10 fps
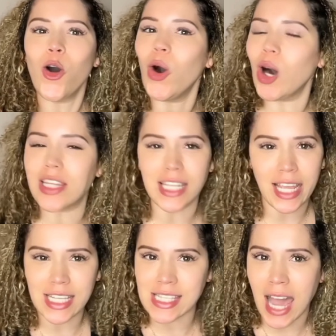all the
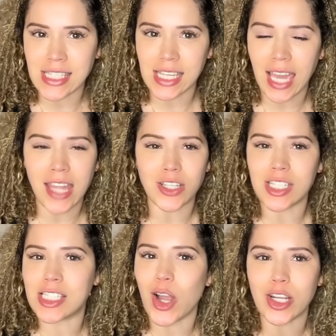ladies got together
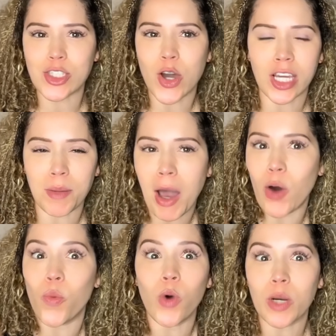and started talking
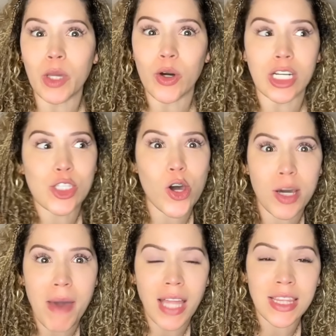about what are we going to talk
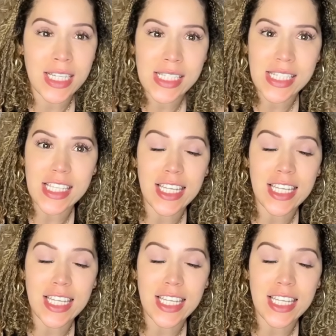about this season?